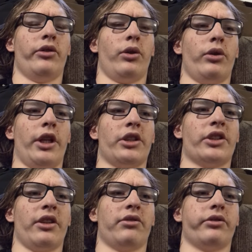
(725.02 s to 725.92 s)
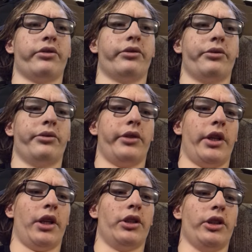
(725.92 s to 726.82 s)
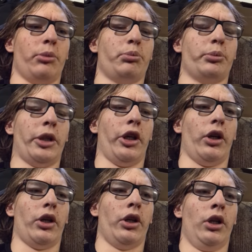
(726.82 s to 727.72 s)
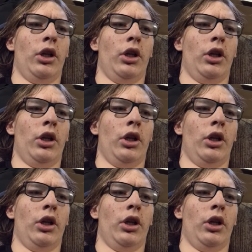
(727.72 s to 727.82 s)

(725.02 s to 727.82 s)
all that stuff ends up being.